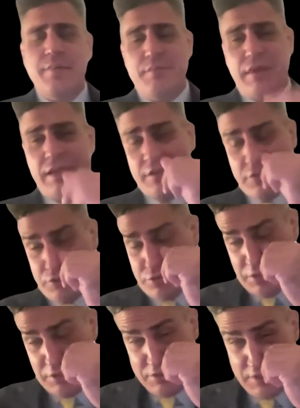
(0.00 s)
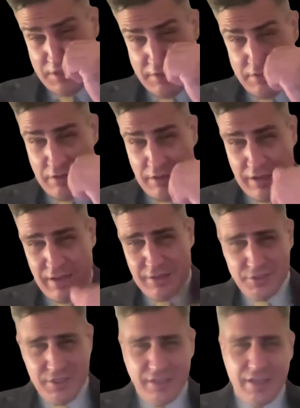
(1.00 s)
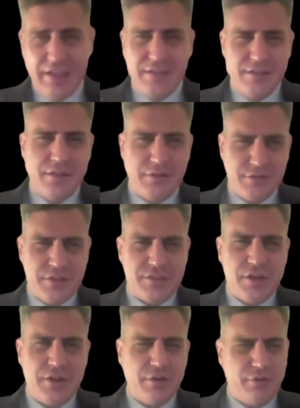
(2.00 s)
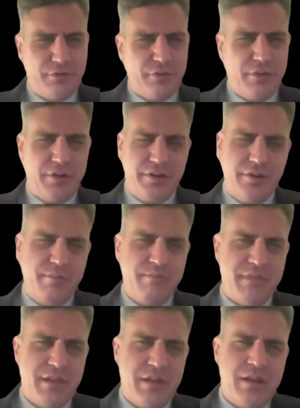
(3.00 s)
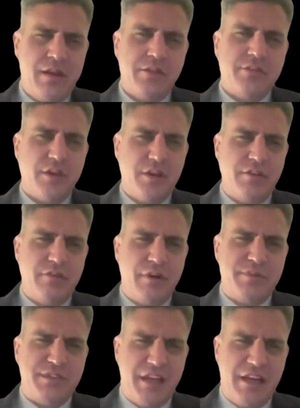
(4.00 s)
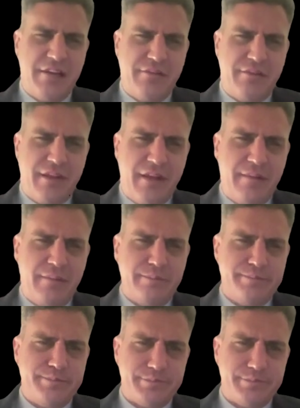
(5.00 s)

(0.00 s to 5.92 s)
Managers understand the logic. There's a ton of upside for that.